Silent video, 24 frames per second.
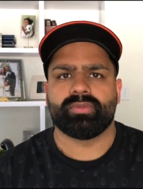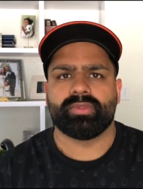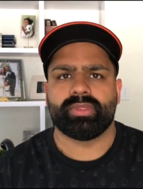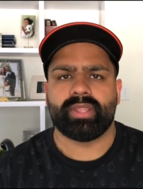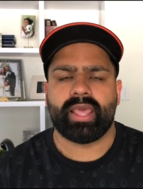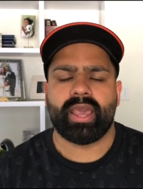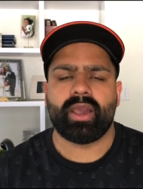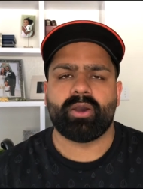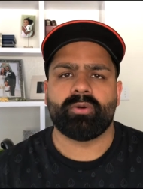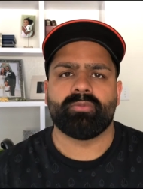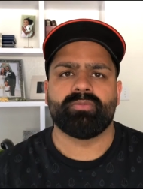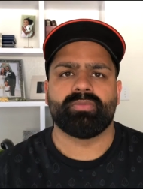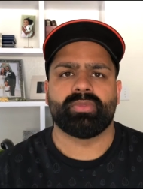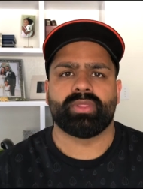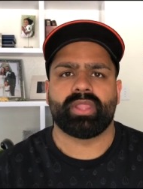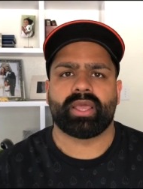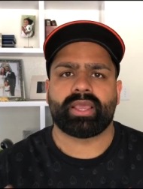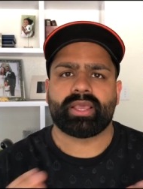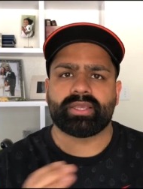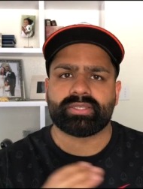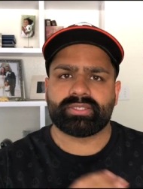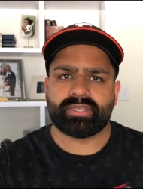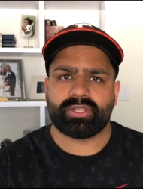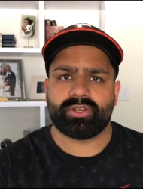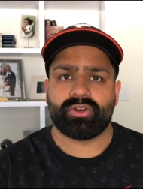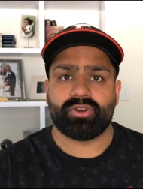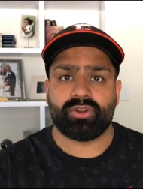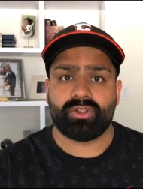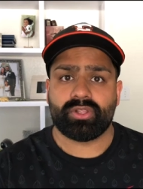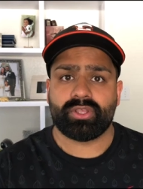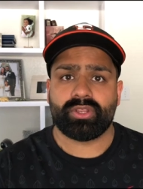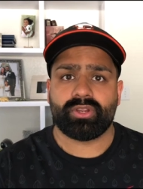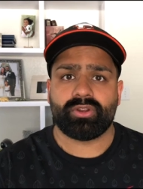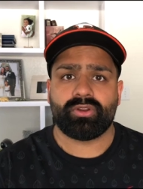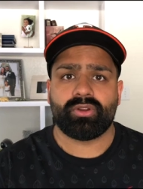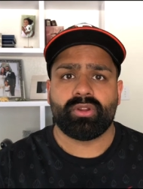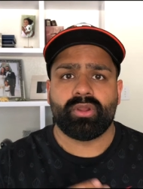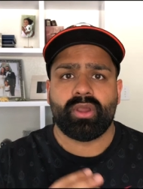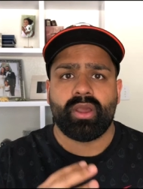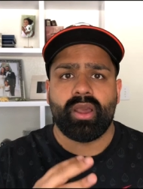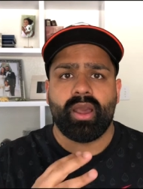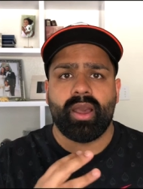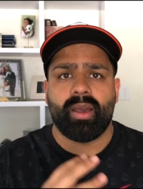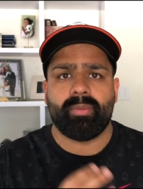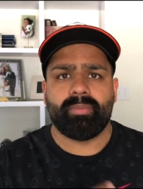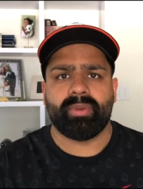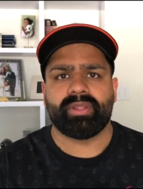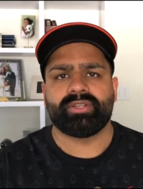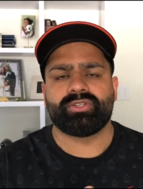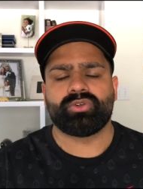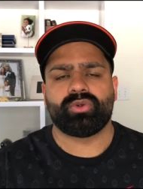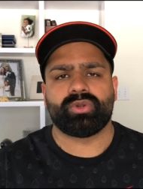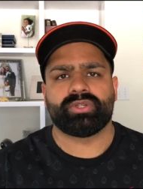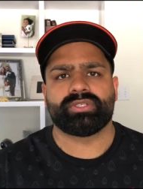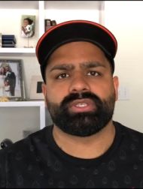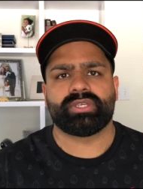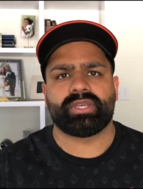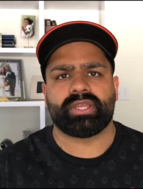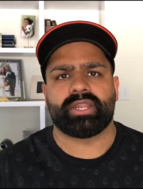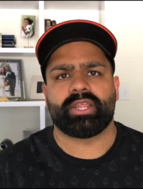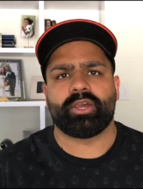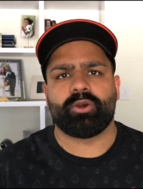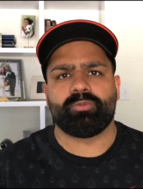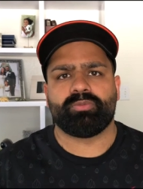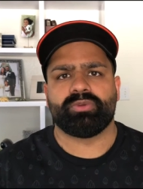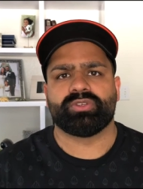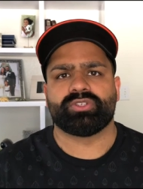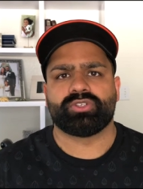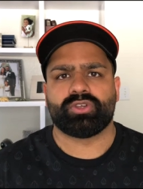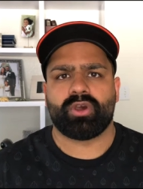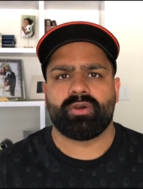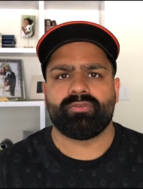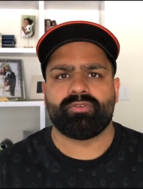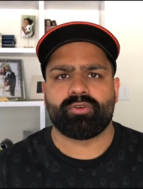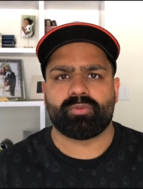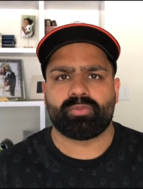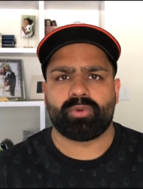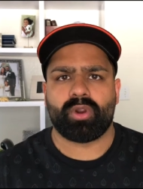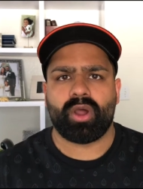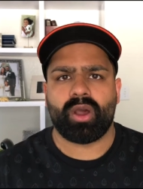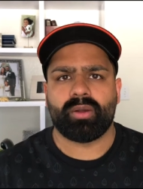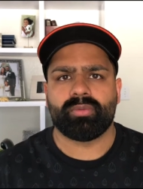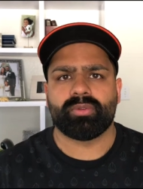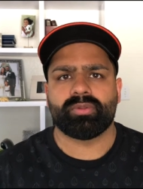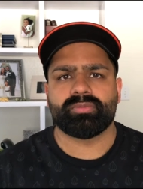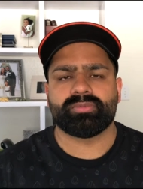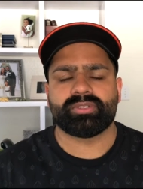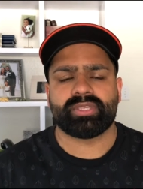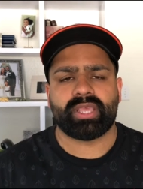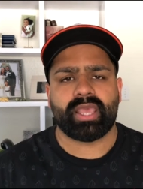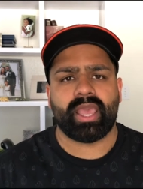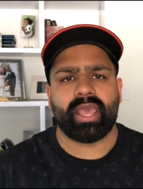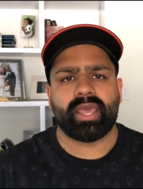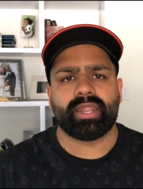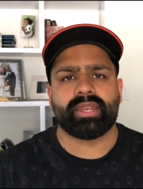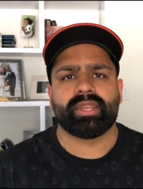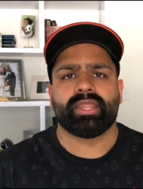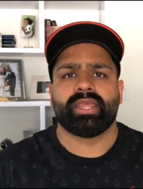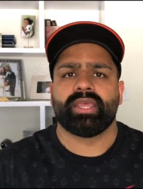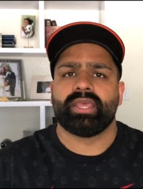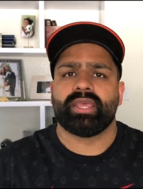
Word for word: Now, like I said earlier, a mentor isn't going to help you solve your problems and